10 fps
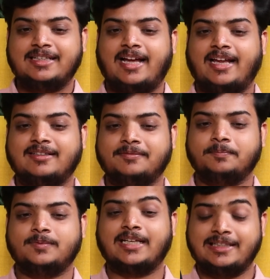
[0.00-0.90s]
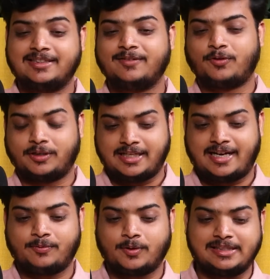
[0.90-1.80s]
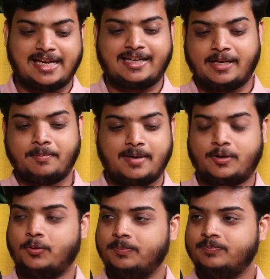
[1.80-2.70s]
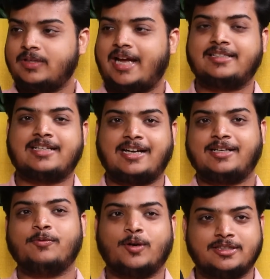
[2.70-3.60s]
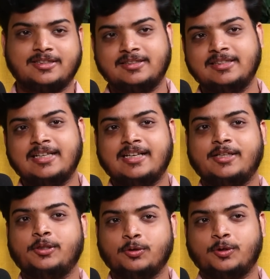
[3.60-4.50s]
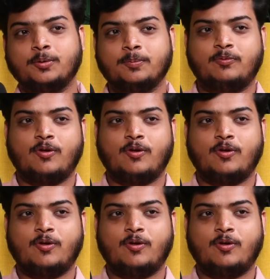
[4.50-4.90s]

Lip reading: And the reason for that was I came back home, I started watching YouTube